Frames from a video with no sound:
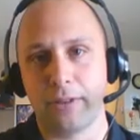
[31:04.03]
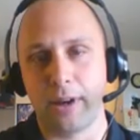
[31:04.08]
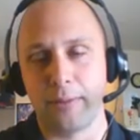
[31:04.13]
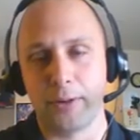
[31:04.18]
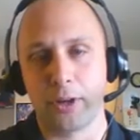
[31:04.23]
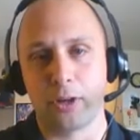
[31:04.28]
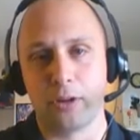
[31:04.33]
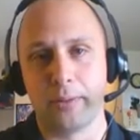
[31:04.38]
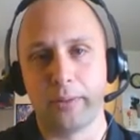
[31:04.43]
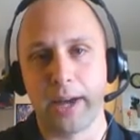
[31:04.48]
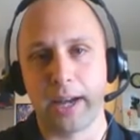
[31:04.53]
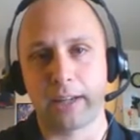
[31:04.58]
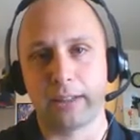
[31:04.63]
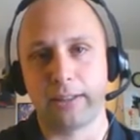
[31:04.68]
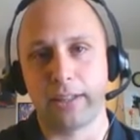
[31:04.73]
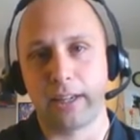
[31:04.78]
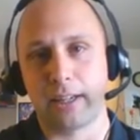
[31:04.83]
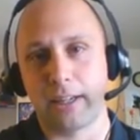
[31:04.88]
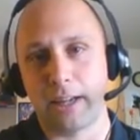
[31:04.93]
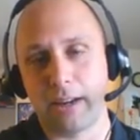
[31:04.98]
I'm going to go back a
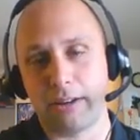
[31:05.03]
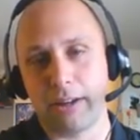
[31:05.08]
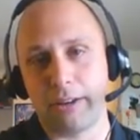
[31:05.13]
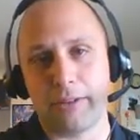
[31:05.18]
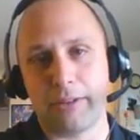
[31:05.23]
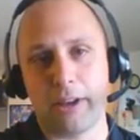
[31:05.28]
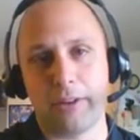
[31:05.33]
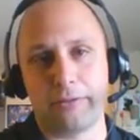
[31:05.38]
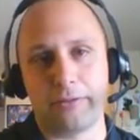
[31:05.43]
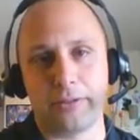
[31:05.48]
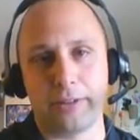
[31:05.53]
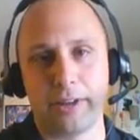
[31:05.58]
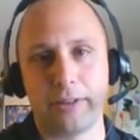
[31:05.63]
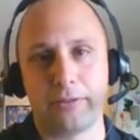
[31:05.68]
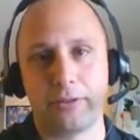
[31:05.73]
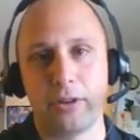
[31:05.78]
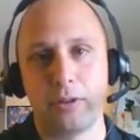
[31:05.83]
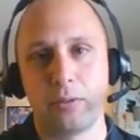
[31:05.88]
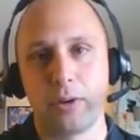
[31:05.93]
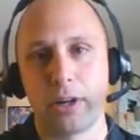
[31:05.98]
second. Now,
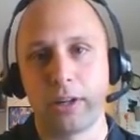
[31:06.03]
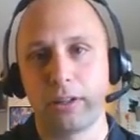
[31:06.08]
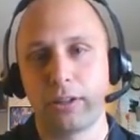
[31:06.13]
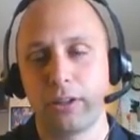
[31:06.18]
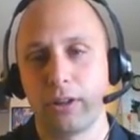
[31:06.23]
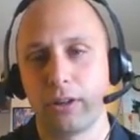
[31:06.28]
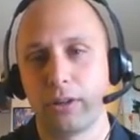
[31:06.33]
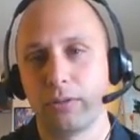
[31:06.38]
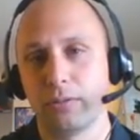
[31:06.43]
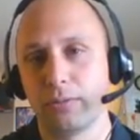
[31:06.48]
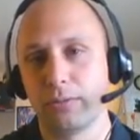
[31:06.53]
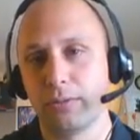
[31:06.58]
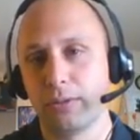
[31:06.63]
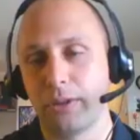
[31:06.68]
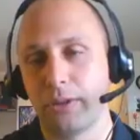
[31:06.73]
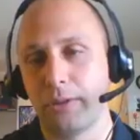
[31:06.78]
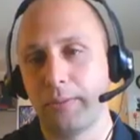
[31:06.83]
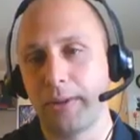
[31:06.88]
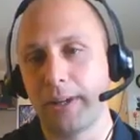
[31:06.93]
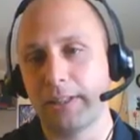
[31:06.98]
if you want to,
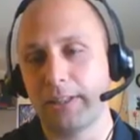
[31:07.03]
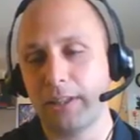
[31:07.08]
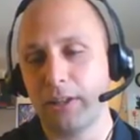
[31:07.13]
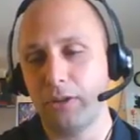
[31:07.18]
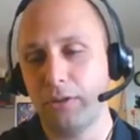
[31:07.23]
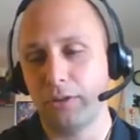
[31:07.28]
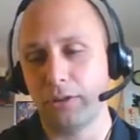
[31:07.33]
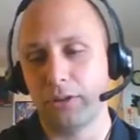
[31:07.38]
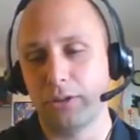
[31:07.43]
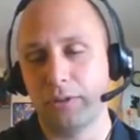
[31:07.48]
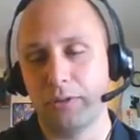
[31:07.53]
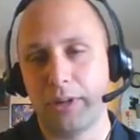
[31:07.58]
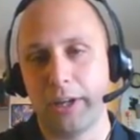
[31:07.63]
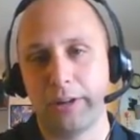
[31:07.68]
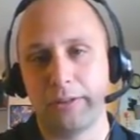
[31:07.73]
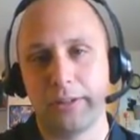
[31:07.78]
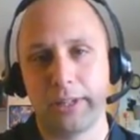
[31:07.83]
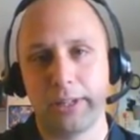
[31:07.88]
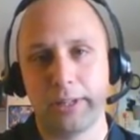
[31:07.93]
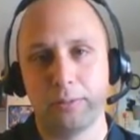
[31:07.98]
the best thing you can do
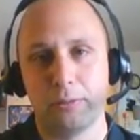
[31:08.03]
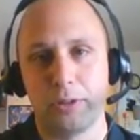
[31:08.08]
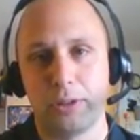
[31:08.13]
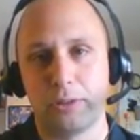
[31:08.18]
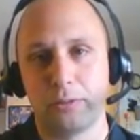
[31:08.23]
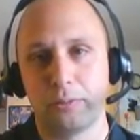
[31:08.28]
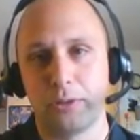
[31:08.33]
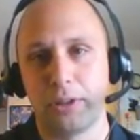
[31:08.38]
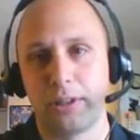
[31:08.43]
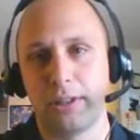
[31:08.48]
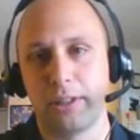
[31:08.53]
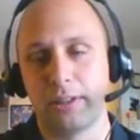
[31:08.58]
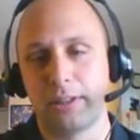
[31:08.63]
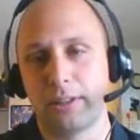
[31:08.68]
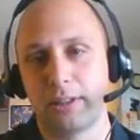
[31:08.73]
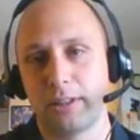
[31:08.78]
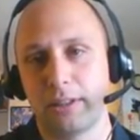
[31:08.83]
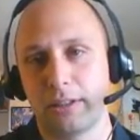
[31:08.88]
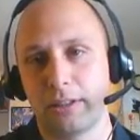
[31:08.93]
here with this,